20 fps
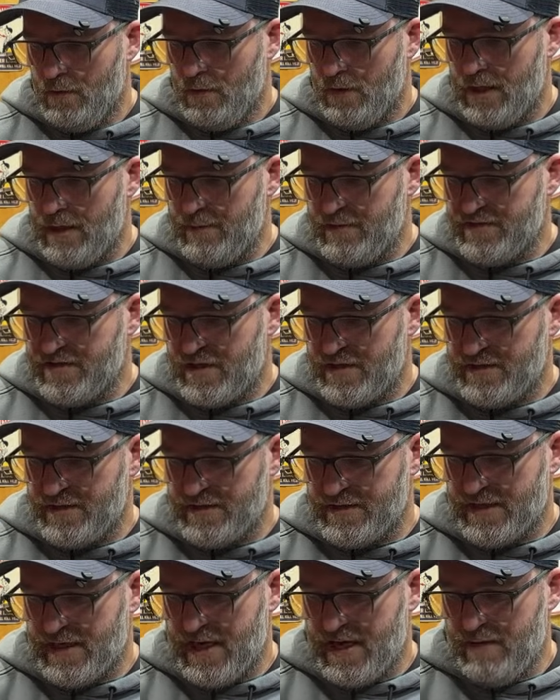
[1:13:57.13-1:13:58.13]
Amazon
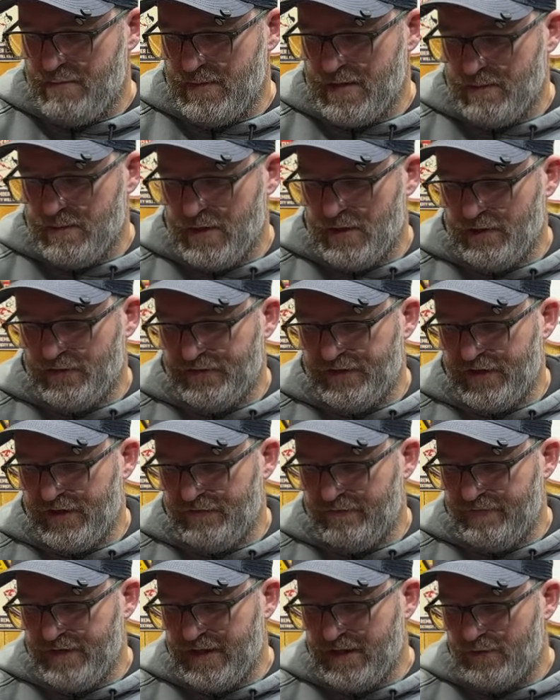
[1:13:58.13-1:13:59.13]
doesn't have any
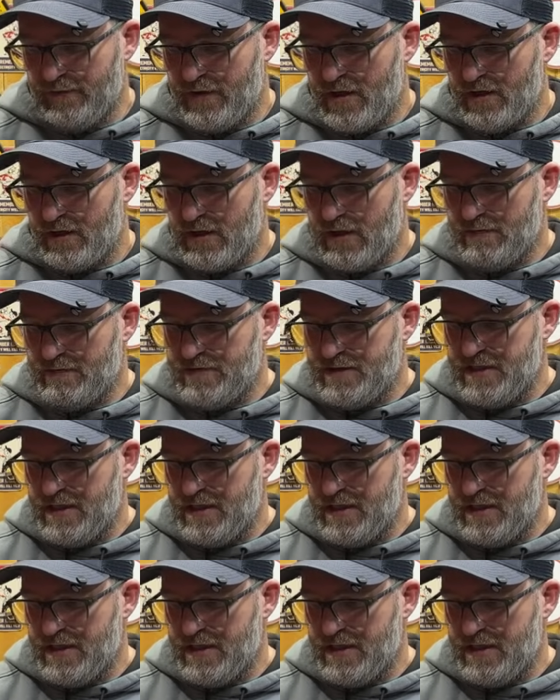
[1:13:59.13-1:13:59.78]
Tough Veto knockoffs